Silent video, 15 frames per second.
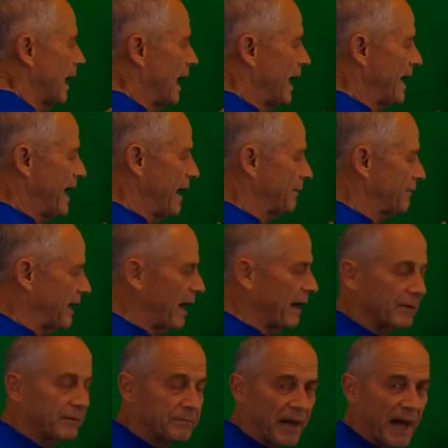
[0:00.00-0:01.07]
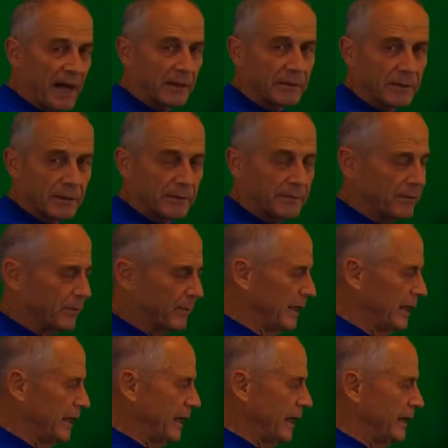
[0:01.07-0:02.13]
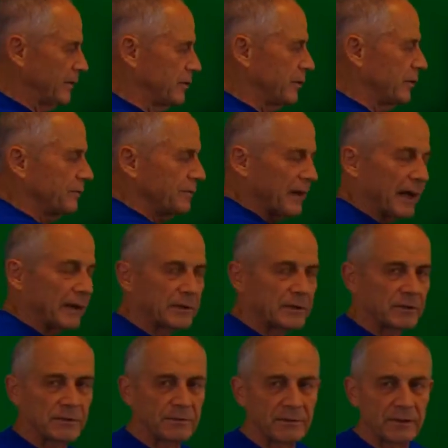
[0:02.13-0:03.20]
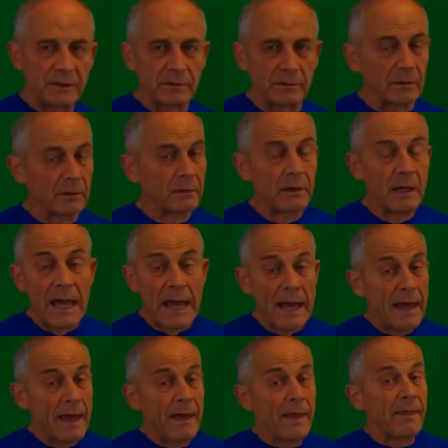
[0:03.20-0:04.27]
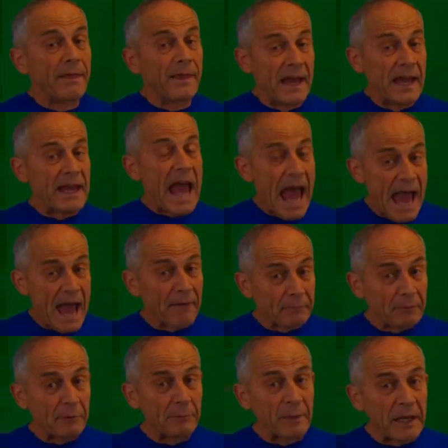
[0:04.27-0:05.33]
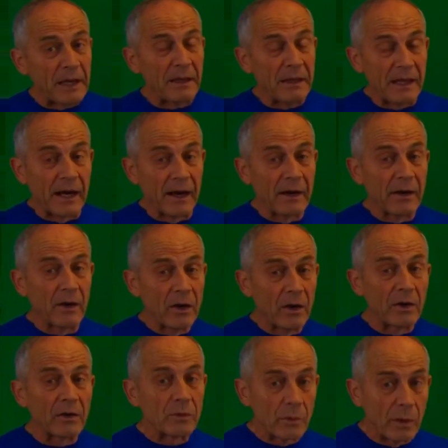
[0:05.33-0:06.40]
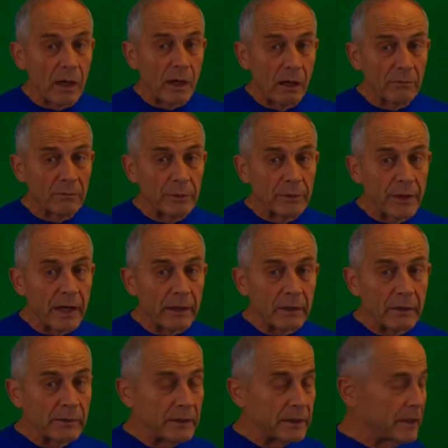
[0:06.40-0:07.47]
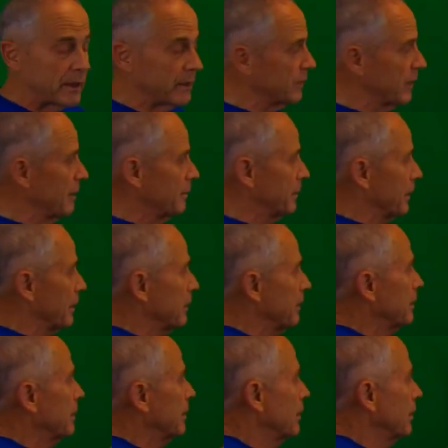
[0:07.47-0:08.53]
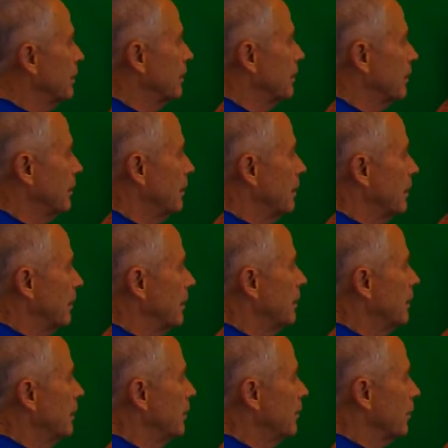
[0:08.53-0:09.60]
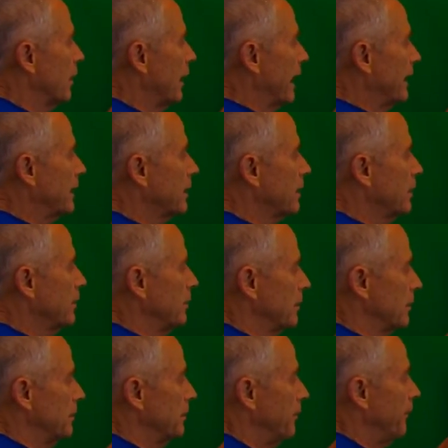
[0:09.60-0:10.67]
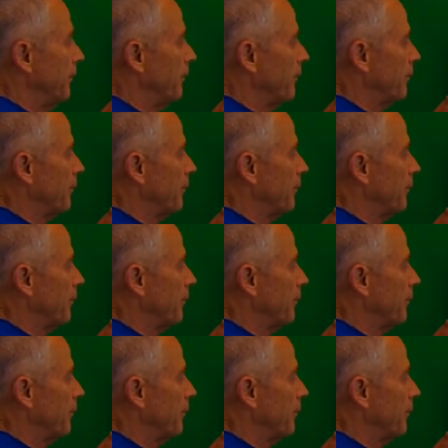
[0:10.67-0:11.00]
I have to have a factor of 3 and 2 factors of 2. They have to be there or 12 will not go into this number. So I include them.